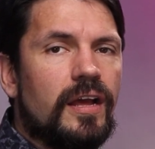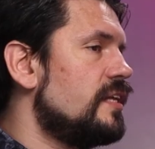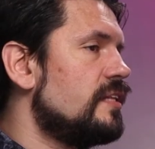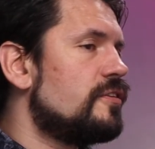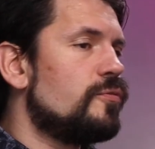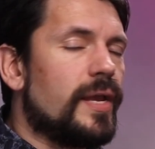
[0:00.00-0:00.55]

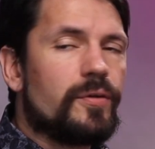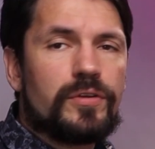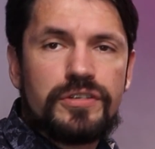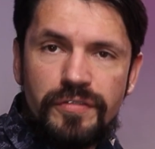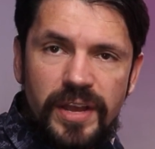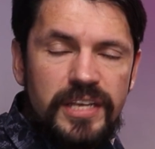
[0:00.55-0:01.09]
need to make
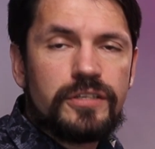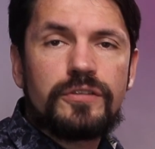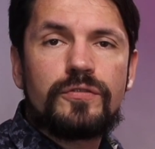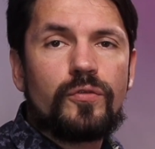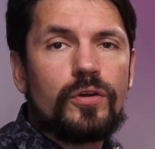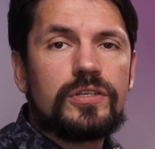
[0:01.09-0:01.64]

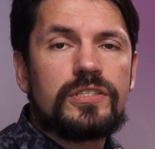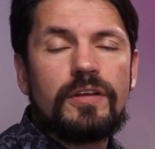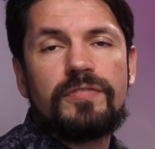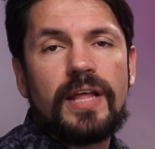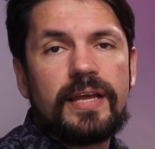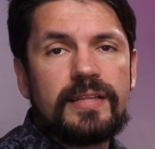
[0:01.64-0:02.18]
reservations for,
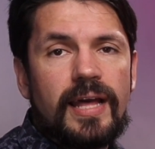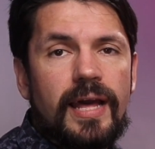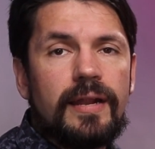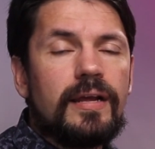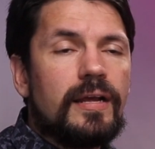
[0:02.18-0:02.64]
stuff like that.